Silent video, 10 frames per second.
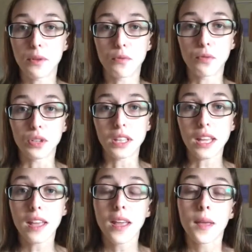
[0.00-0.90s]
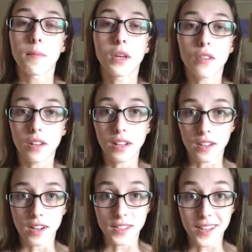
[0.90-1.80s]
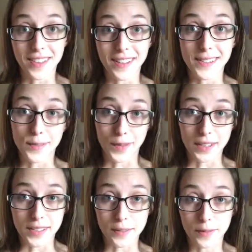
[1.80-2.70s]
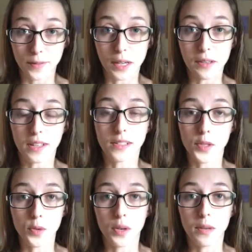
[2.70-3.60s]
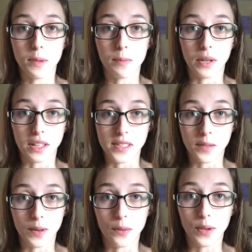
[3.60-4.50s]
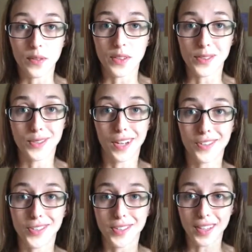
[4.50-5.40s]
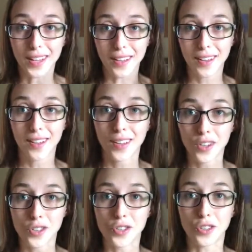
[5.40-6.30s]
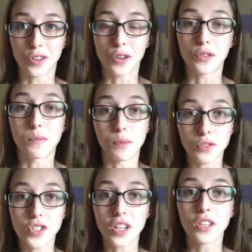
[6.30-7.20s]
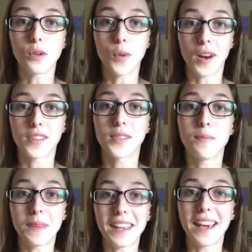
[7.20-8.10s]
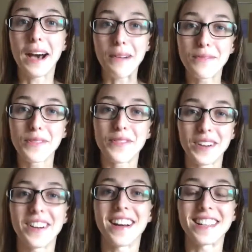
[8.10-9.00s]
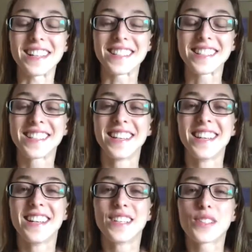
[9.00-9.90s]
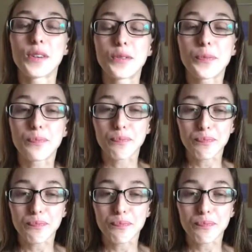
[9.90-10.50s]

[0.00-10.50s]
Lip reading: but really be creating content that is effective, right? Because you want to be putting stuff out there that's not just like sugar-coated bullshit. You want it to be helpful for your audience. So